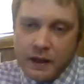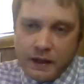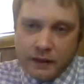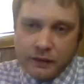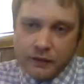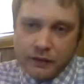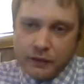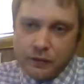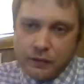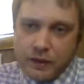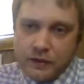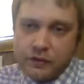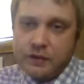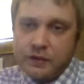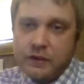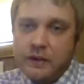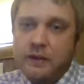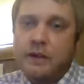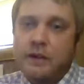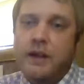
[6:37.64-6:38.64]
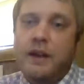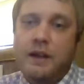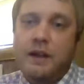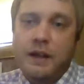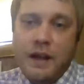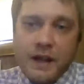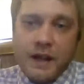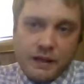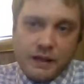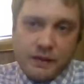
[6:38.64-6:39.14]
answer questions,
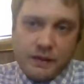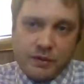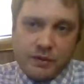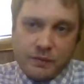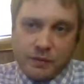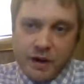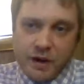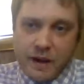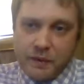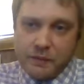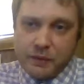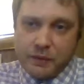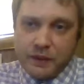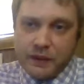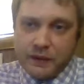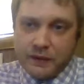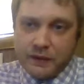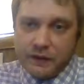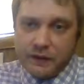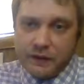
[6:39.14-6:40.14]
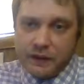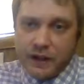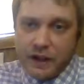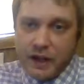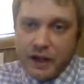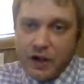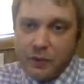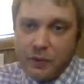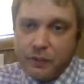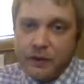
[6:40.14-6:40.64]
and guide them to proper places to
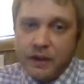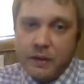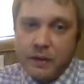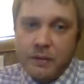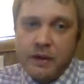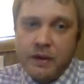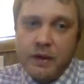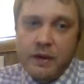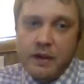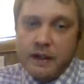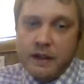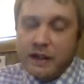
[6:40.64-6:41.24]
help them